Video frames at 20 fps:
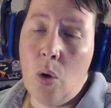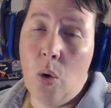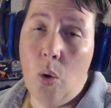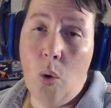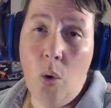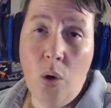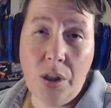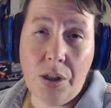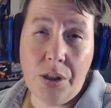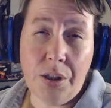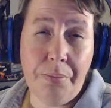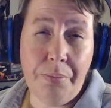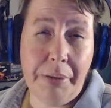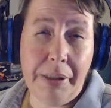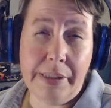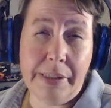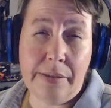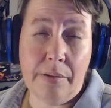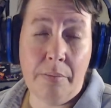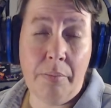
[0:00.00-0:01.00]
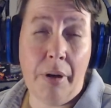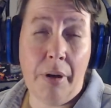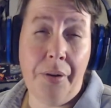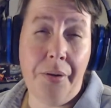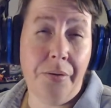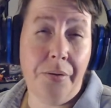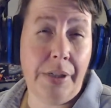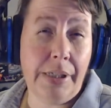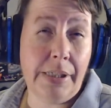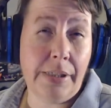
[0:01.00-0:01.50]
Or it could be some other
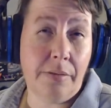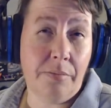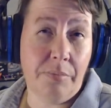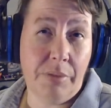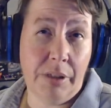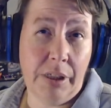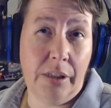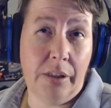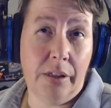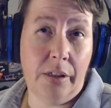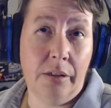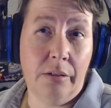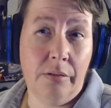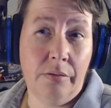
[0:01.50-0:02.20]
race completely.